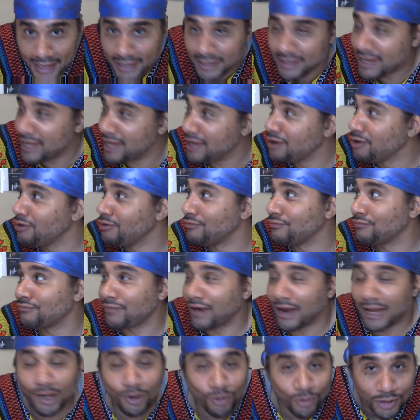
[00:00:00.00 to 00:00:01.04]
they go
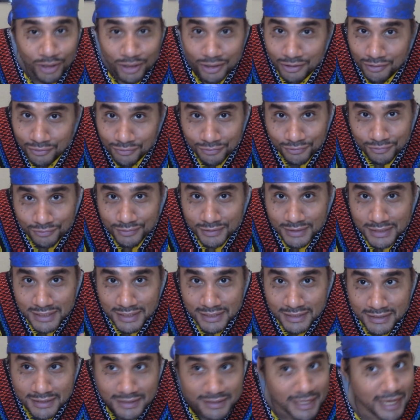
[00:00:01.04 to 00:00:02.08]
right on the
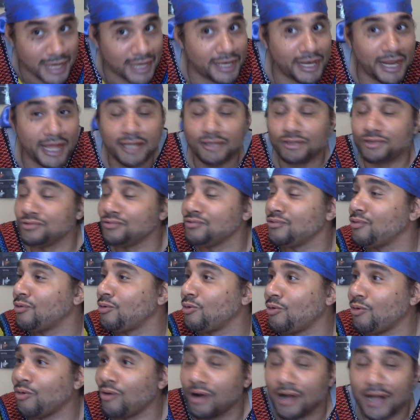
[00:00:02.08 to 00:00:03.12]
cruises and they do
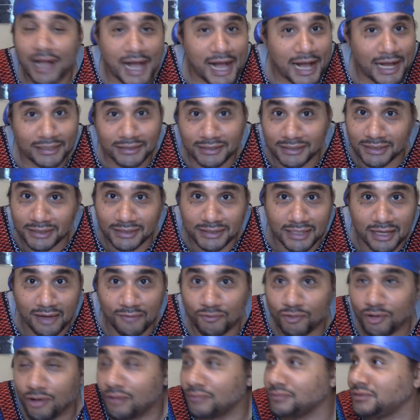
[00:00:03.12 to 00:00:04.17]
all kinds of
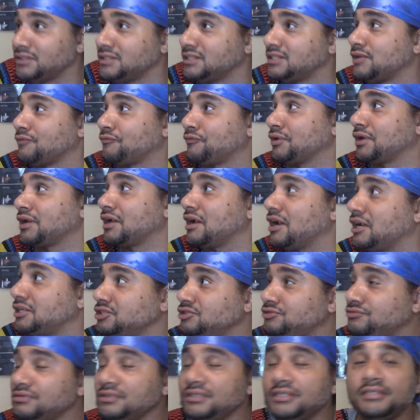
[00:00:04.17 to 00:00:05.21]
stuff. Go to different
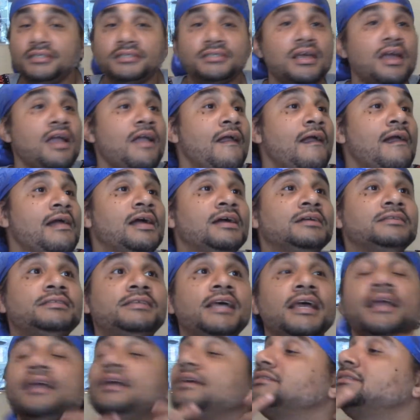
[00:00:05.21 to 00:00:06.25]
countries.
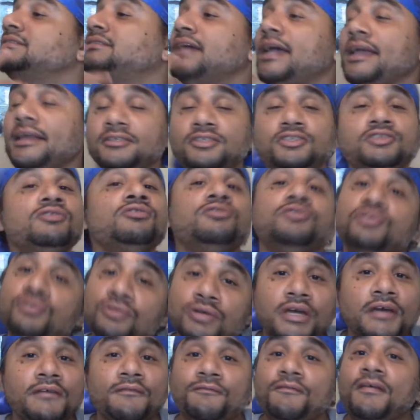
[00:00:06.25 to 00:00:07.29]
They do. You
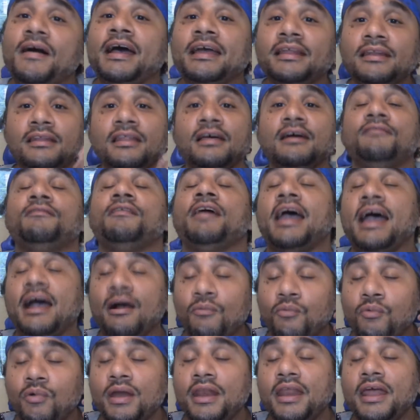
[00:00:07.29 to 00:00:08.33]
can find love
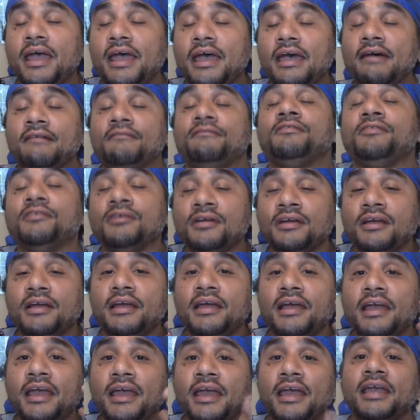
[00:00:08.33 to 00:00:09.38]
at whatever
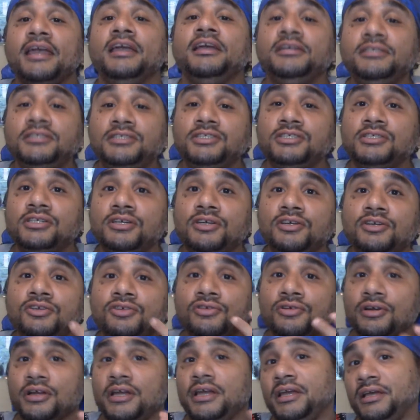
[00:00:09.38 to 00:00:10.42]
age
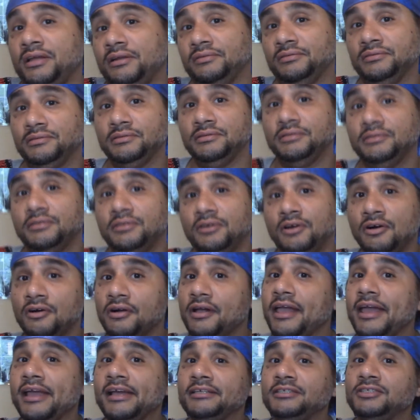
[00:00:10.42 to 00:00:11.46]
you're in.
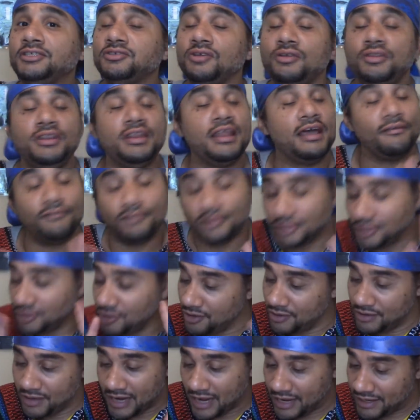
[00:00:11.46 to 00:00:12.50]
Okay, so never
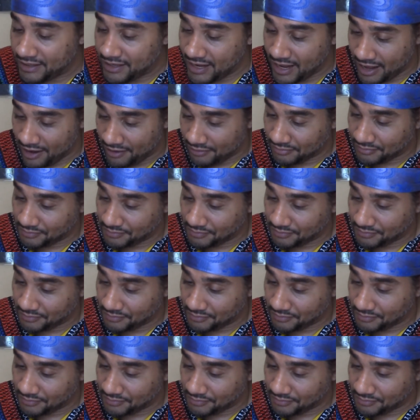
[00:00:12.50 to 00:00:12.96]
turn that down.